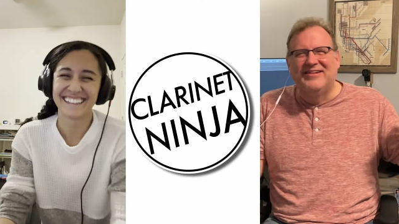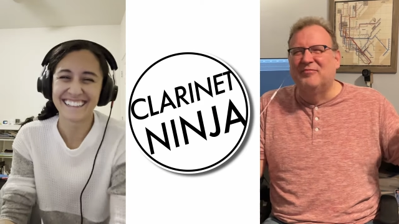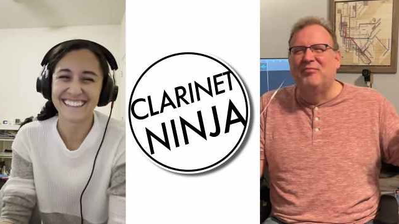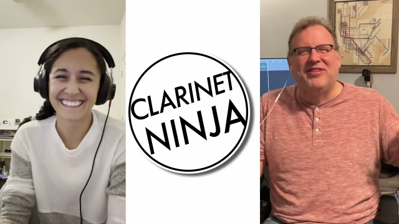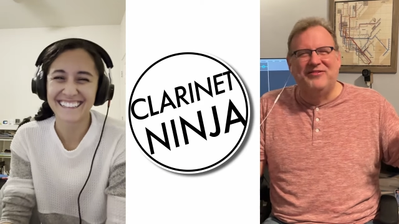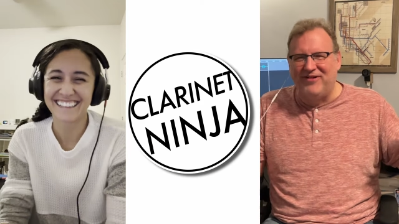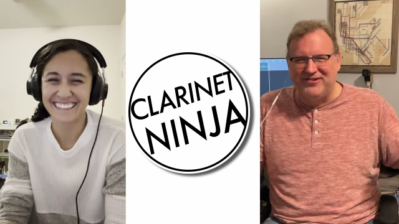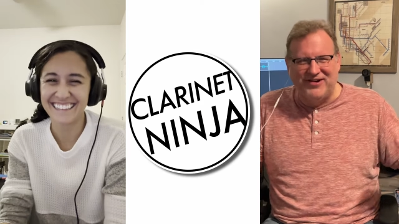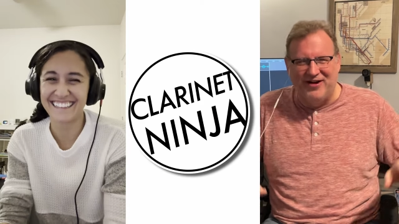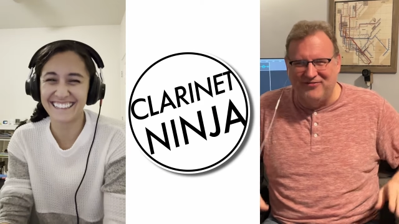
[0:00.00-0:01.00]
Speaker 1: a breath of fresh
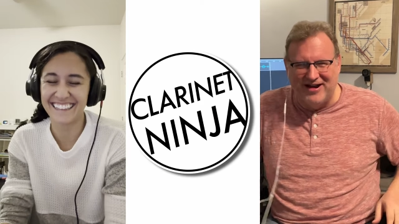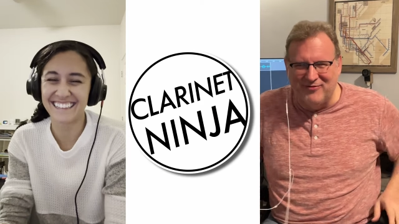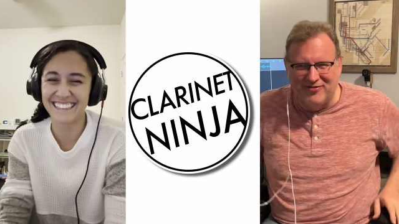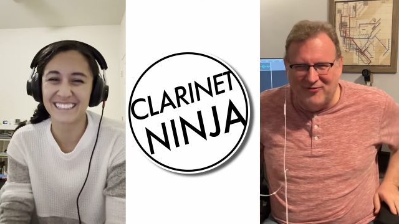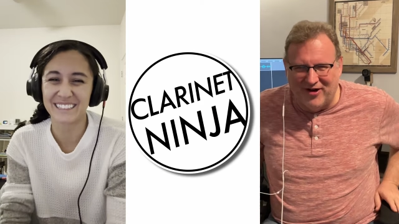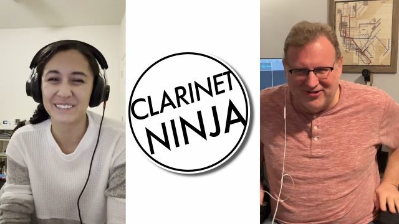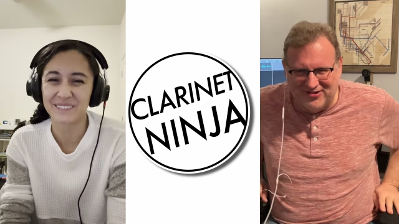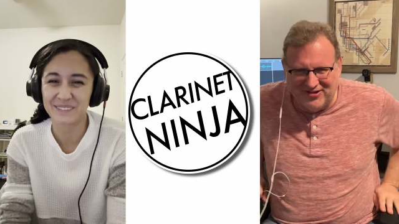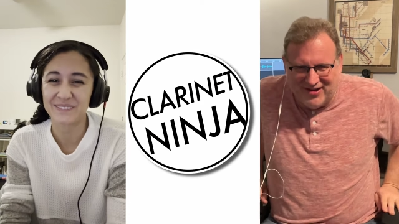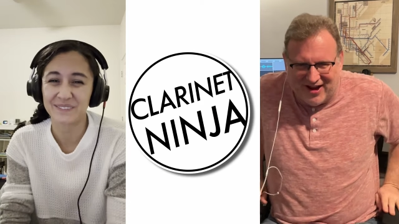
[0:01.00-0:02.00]
air for anyone that watches this
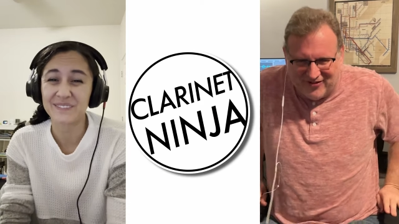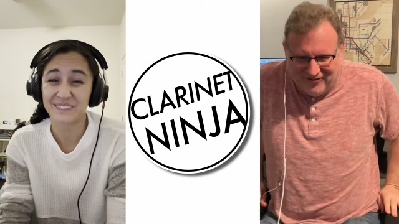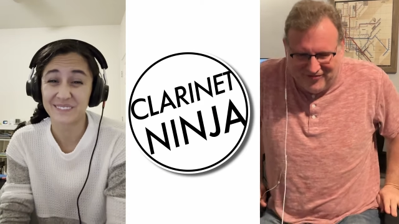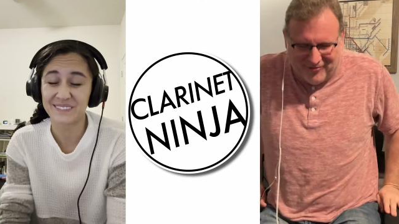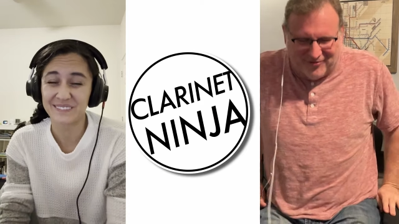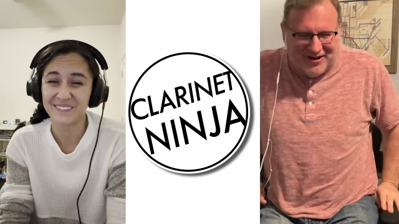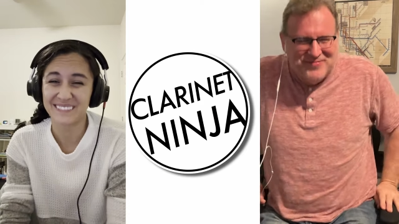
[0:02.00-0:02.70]
channel very frequently.